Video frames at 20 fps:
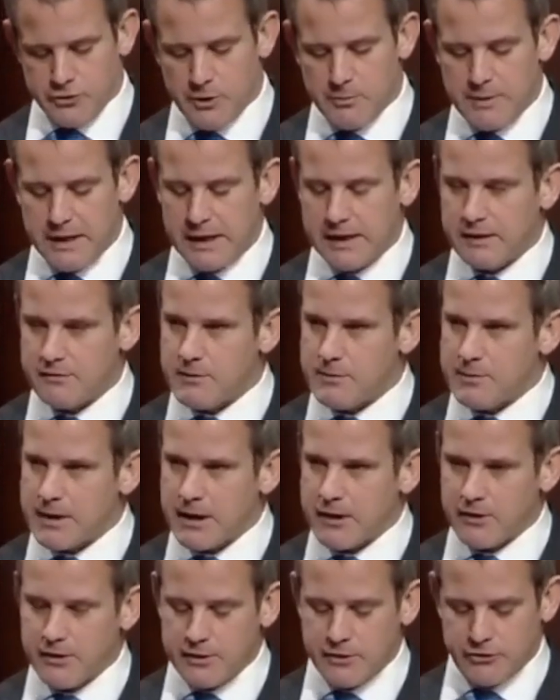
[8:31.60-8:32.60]
So many of
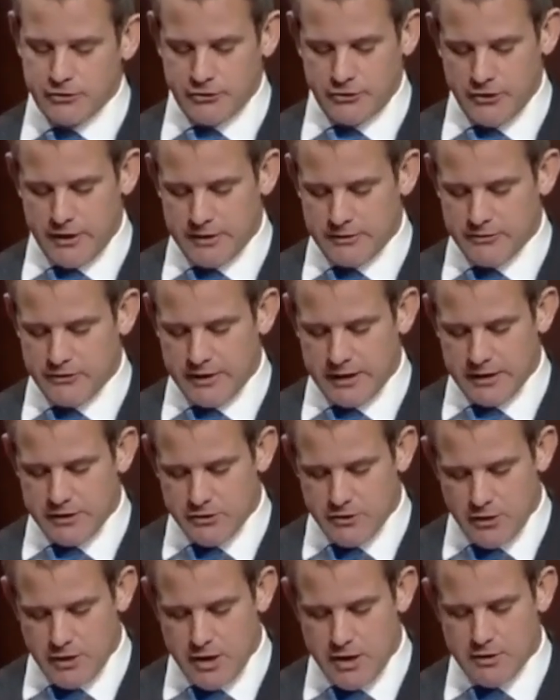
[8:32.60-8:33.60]
America's sons
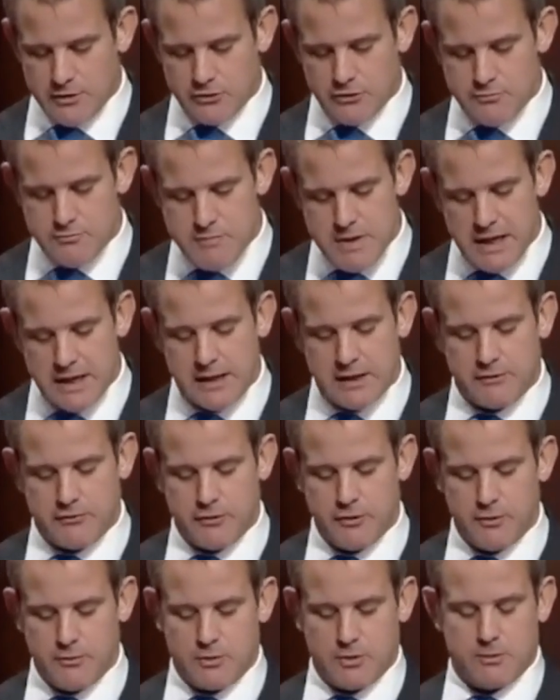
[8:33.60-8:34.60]
and daughters, many
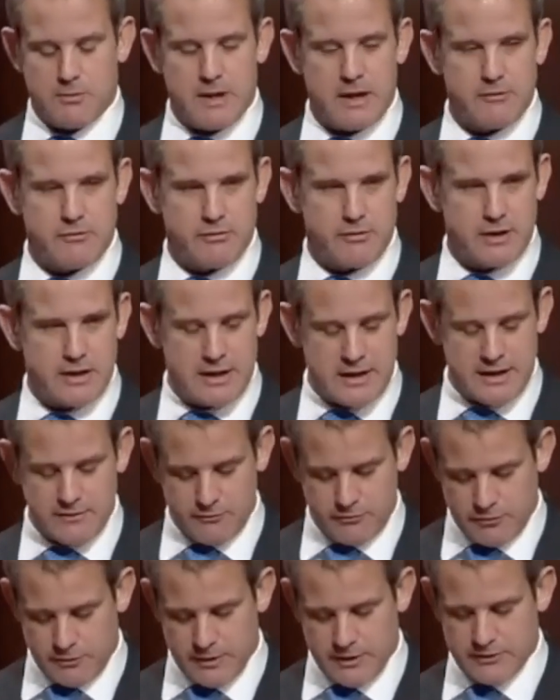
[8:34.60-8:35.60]
of whom were my
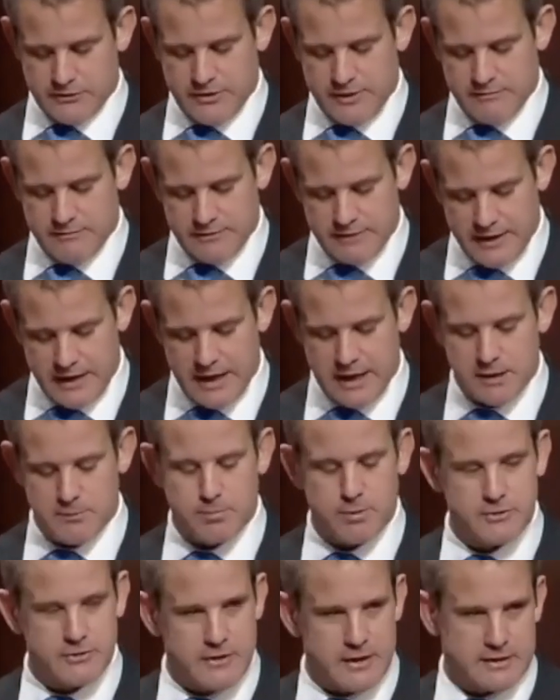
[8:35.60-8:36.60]
friends, have
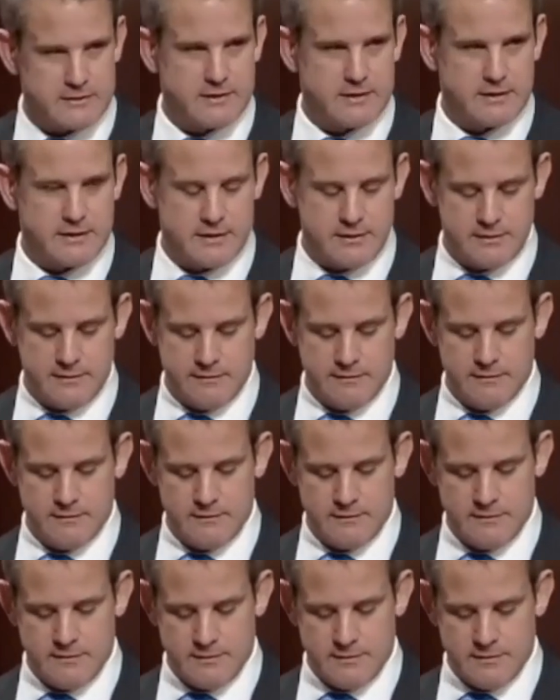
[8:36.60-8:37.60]
died protecting it.
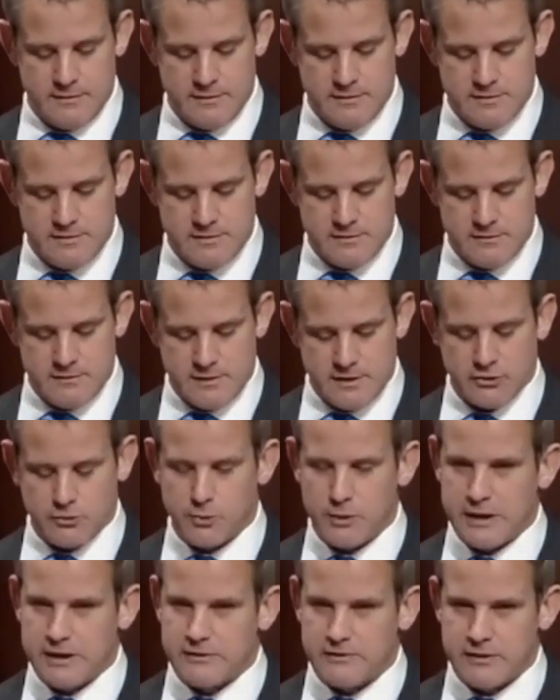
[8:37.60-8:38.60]

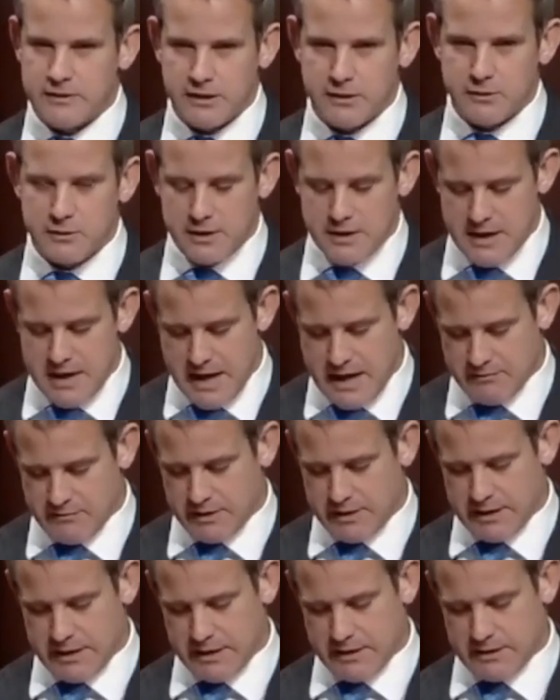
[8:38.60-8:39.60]
As we continue to
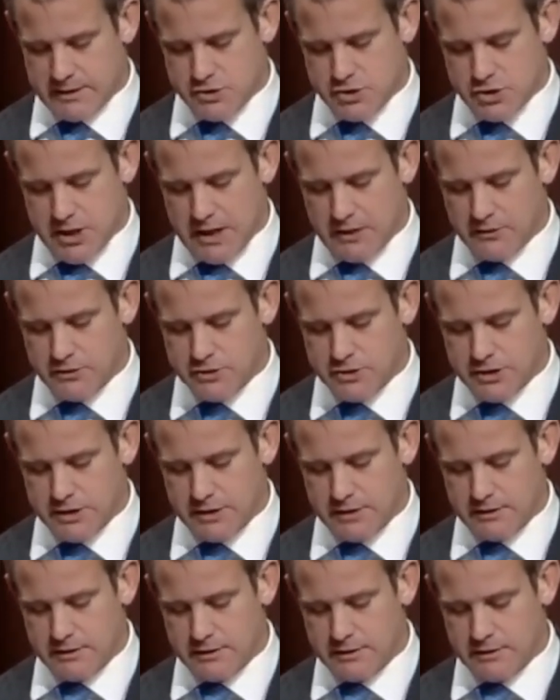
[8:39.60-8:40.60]
navigate a
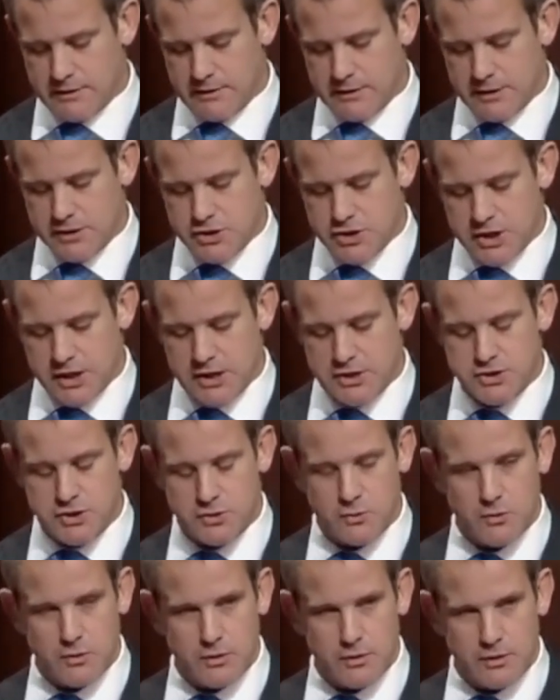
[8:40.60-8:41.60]
challenging and
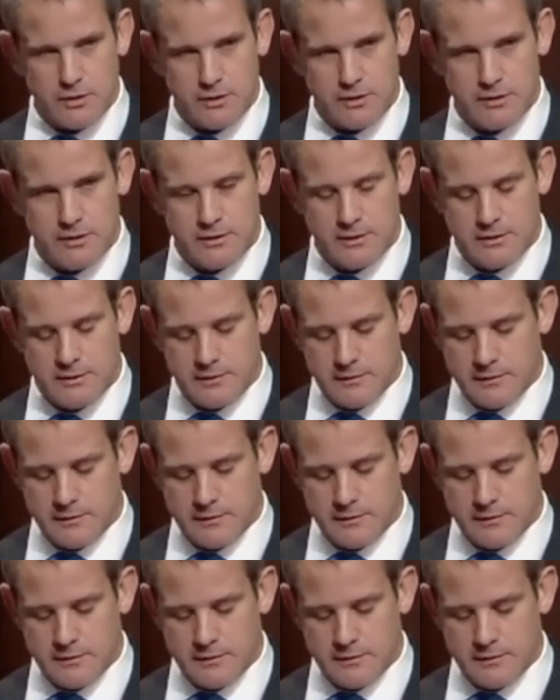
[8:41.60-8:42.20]
changing world,